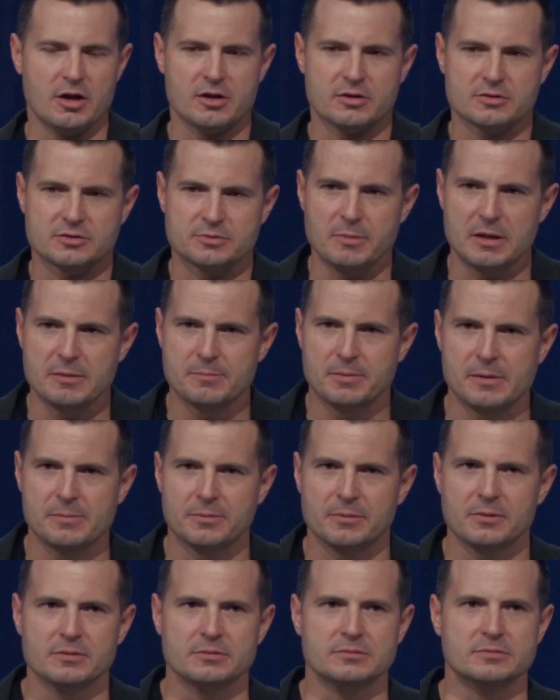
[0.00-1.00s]
I'll meet
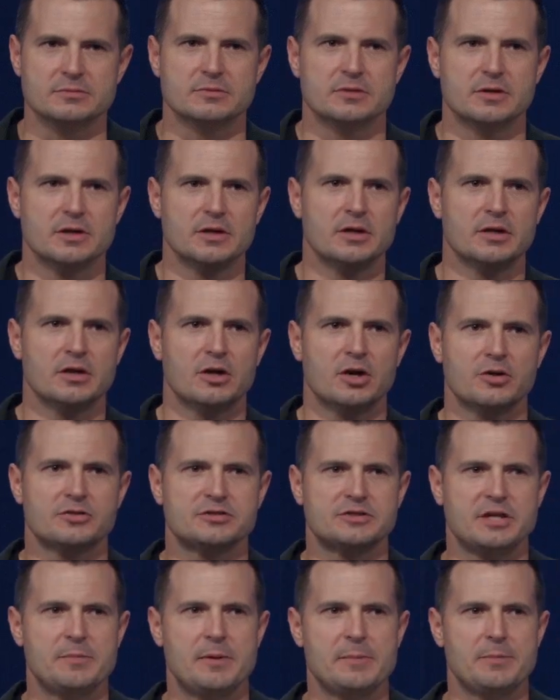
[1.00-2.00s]
people or
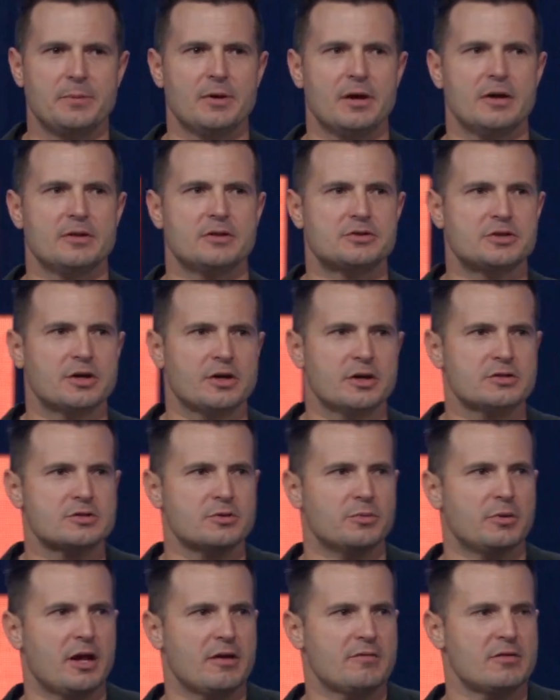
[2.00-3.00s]
see people at the
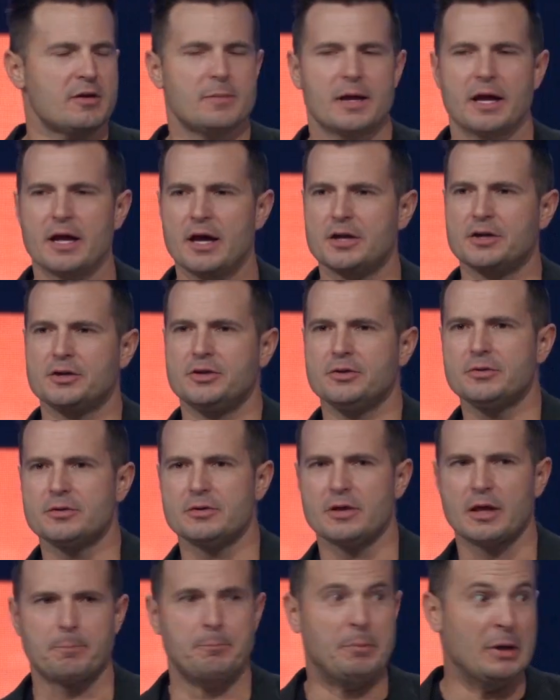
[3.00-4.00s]
church or whatever. I'm like, how you
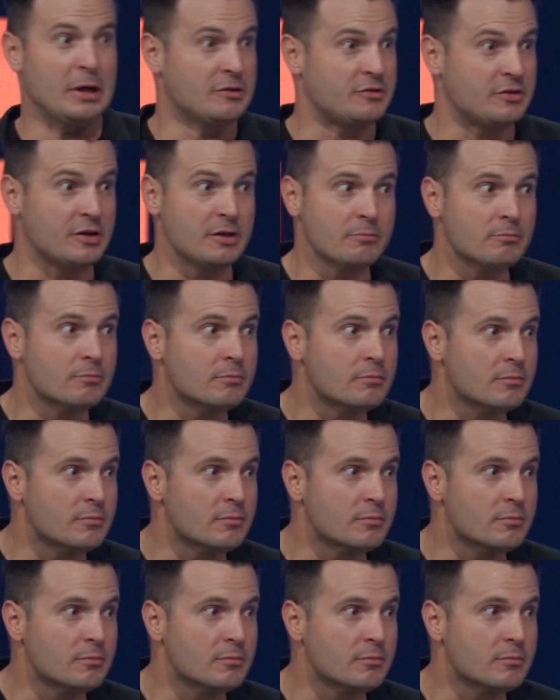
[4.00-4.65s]
doing? Like, busy.